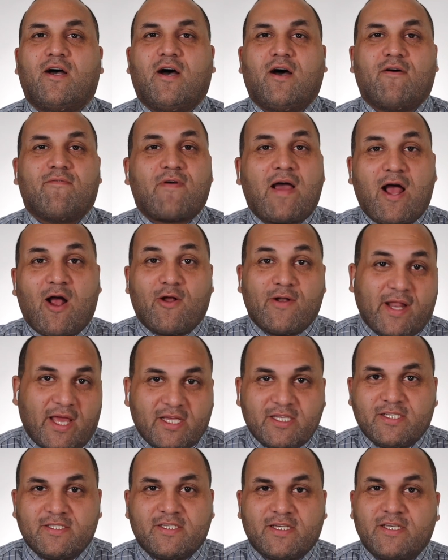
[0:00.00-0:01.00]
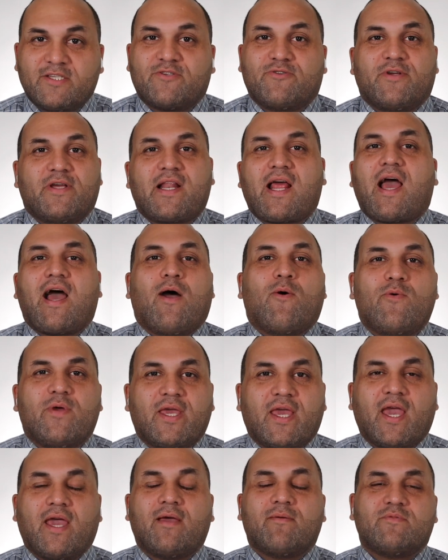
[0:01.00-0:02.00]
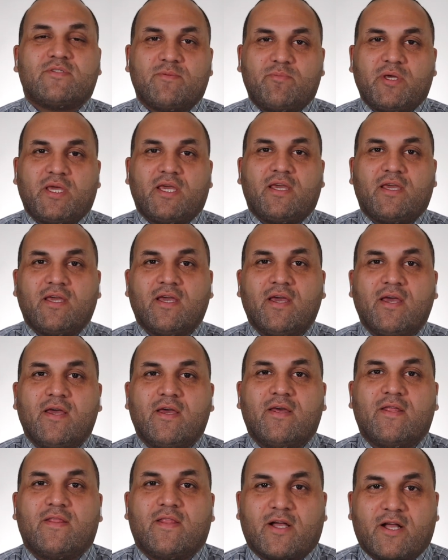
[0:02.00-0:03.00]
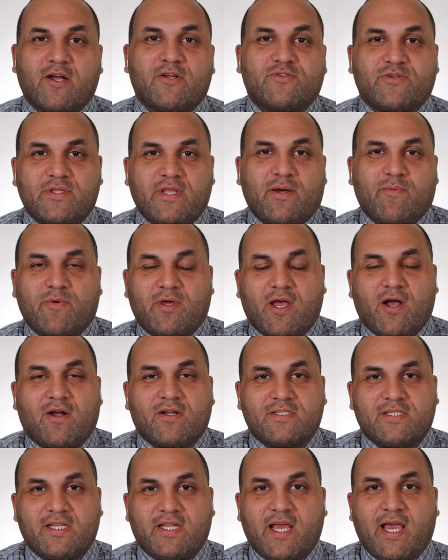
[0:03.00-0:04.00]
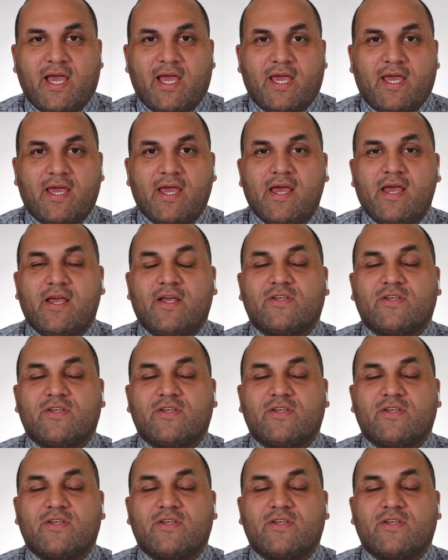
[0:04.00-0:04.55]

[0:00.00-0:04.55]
of our nation's history and how we came to be the country that we are today.